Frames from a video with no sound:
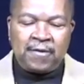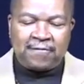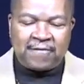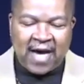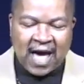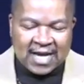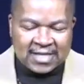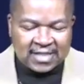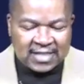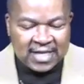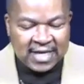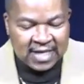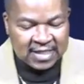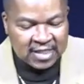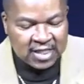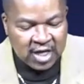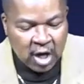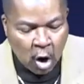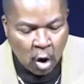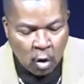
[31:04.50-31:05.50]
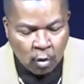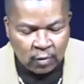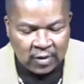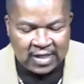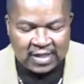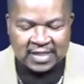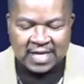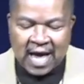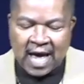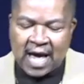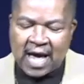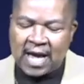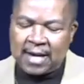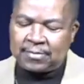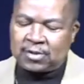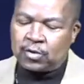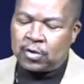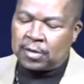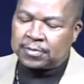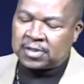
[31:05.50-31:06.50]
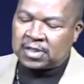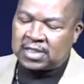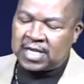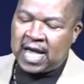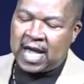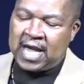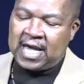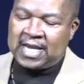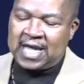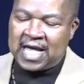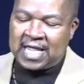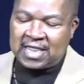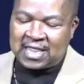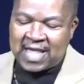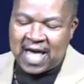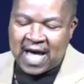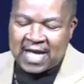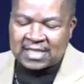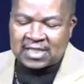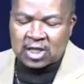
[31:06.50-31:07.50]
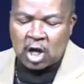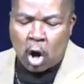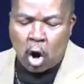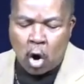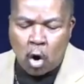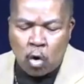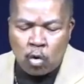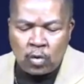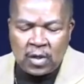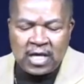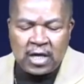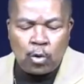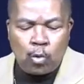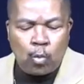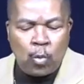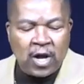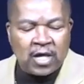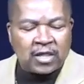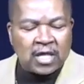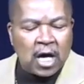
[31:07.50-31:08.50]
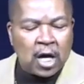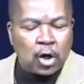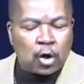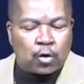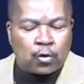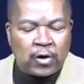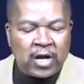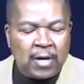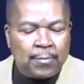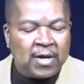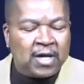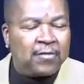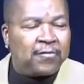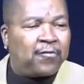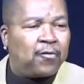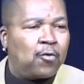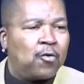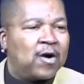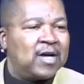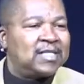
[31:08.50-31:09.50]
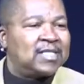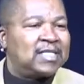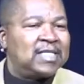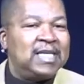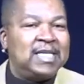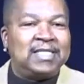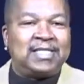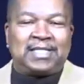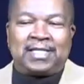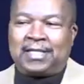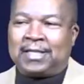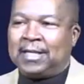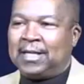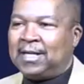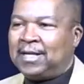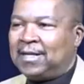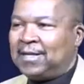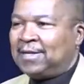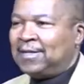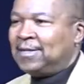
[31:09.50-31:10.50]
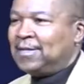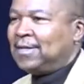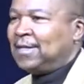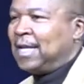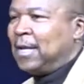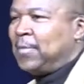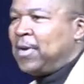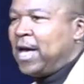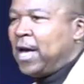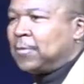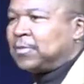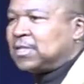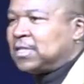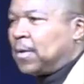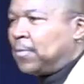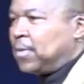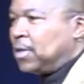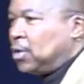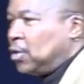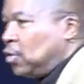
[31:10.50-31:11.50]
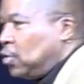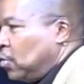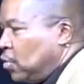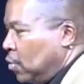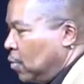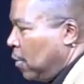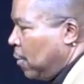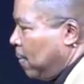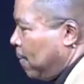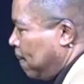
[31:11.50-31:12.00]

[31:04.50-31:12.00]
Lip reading: Fasting is the only time to abstain, and that's only with agreement for a season. Let me help some of you.